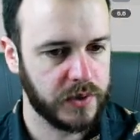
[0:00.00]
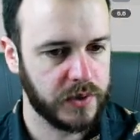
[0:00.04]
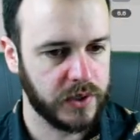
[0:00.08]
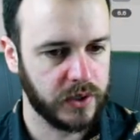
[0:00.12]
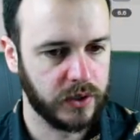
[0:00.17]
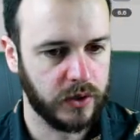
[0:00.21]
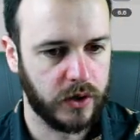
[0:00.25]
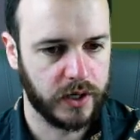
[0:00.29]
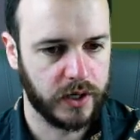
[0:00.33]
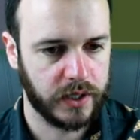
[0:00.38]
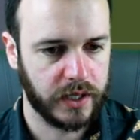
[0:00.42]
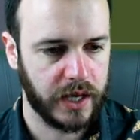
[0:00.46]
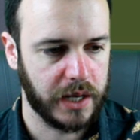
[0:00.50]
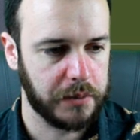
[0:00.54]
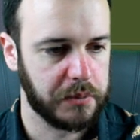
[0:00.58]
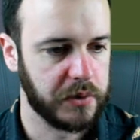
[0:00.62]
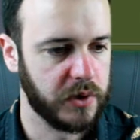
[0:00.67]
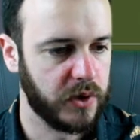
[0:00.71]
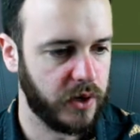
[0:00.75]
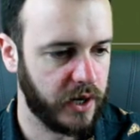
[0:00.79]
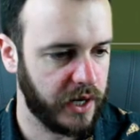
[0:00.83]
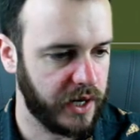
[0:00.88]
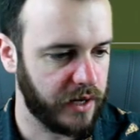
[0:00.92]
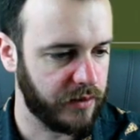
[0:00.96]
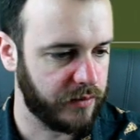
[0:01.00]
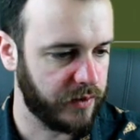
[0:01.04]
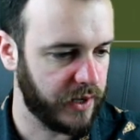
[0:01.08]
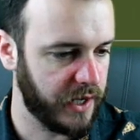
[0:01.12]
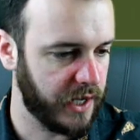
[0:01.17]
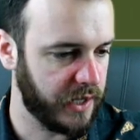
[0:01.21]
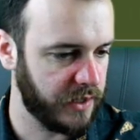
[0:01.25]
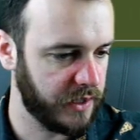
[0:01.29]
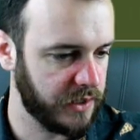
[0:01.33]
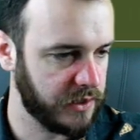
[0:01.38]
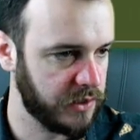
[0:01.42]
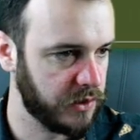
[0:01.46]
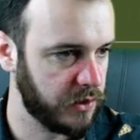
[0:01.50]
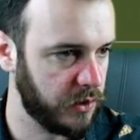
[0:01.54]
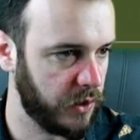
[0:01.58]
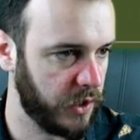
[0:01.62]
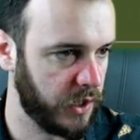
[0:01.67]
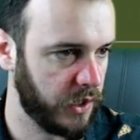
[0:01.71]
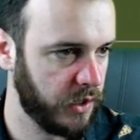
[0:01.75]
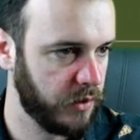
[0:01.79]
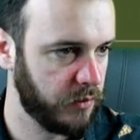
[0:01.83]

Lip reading: you of keep an eye out for how they're doing.